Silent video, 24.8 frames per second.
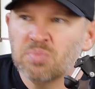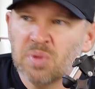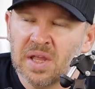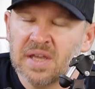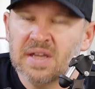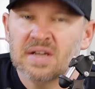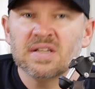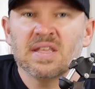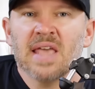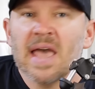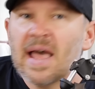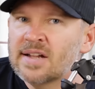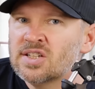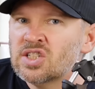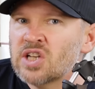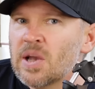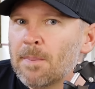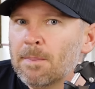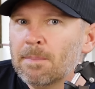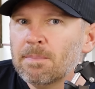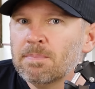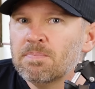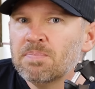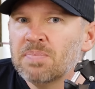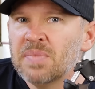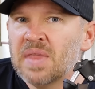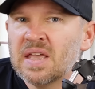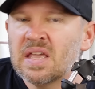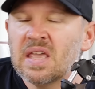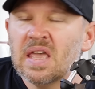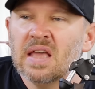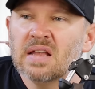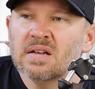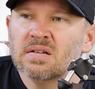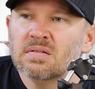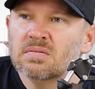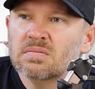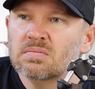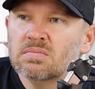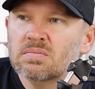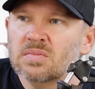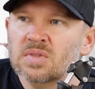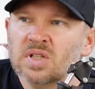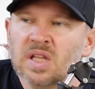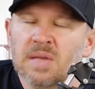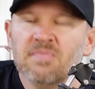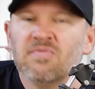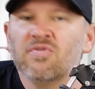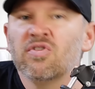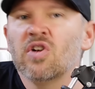playing catch up? They can't
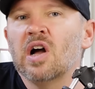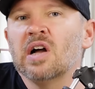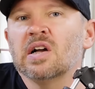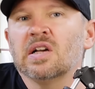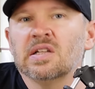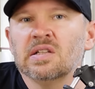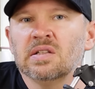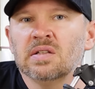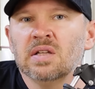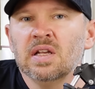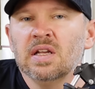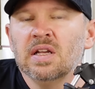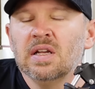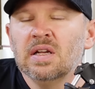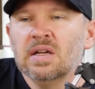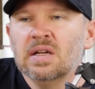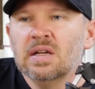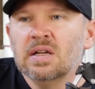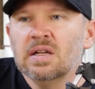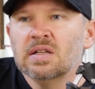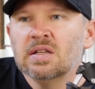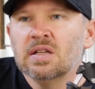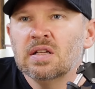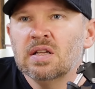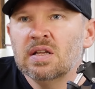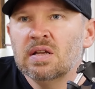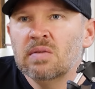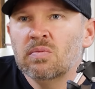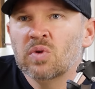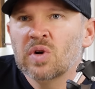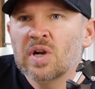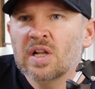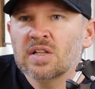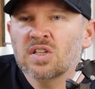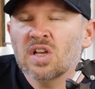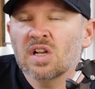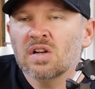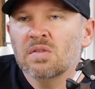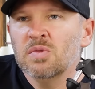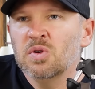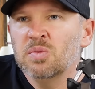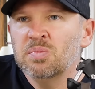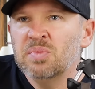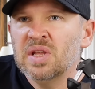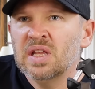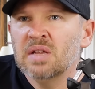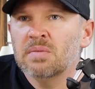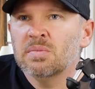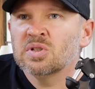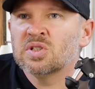leapfrog and it, we're not talking about
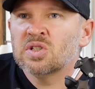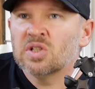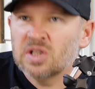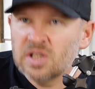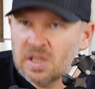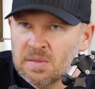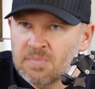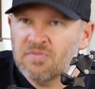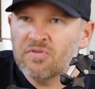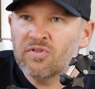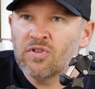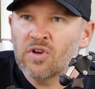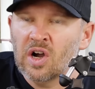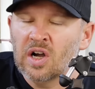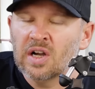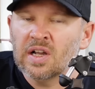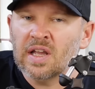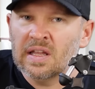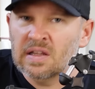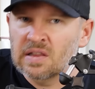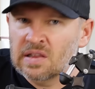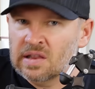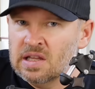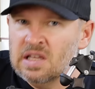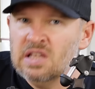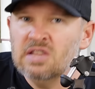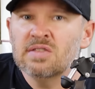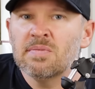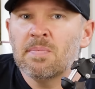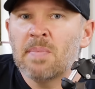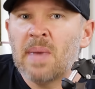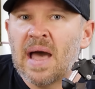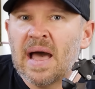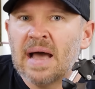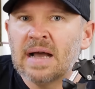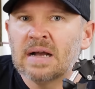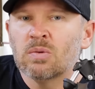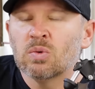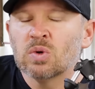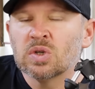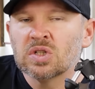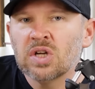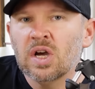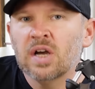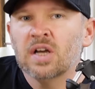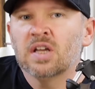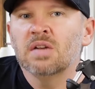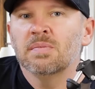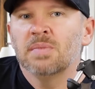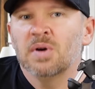being able to leapfrog and lead the pack. We're
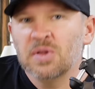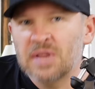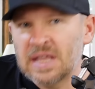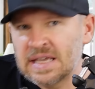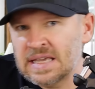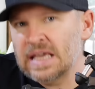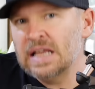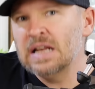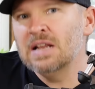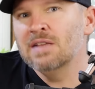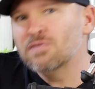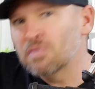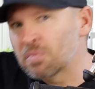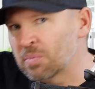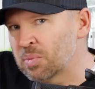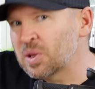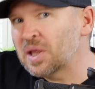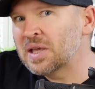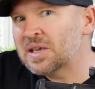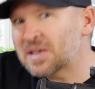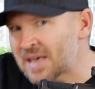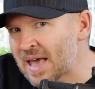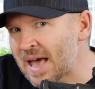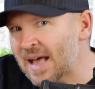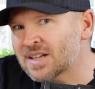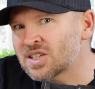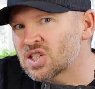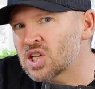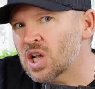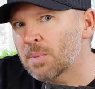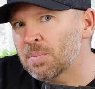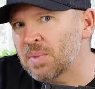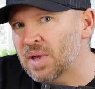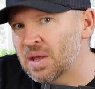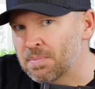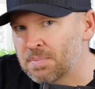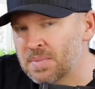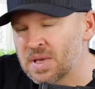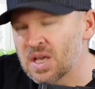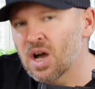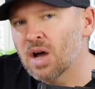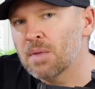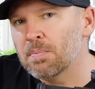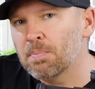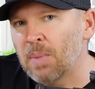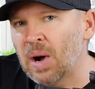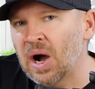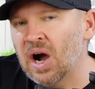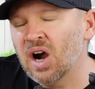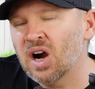talking about they can't even play catch up and be on
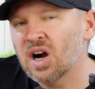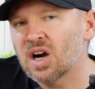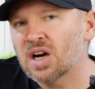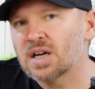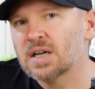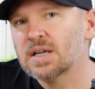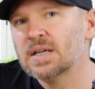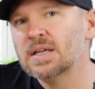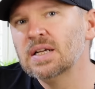par.